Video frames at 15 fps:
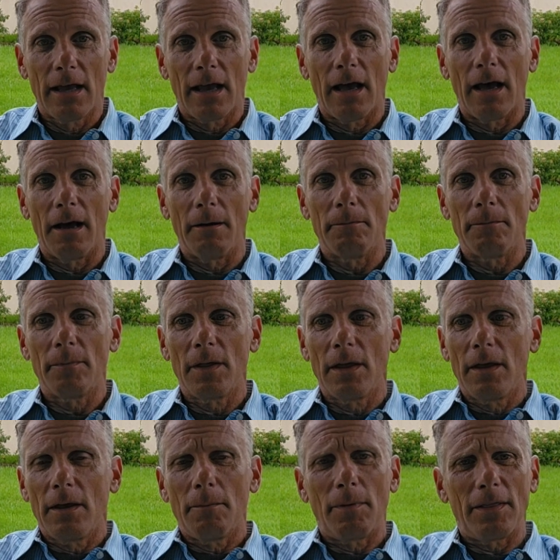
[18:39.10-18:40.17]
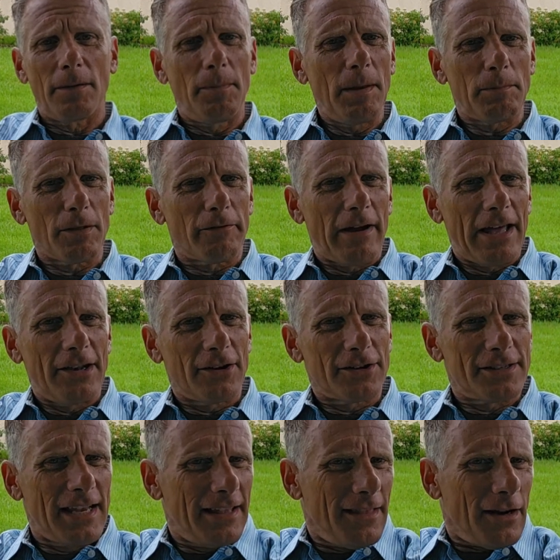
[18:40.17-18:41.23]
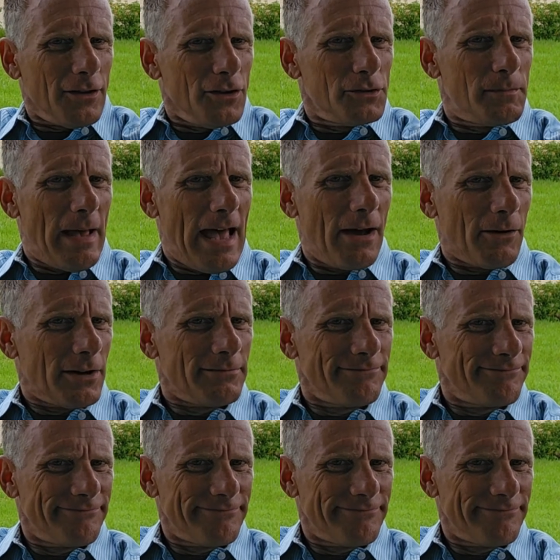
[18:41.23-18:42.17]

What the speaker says: But the people around here are saying they don't lose power.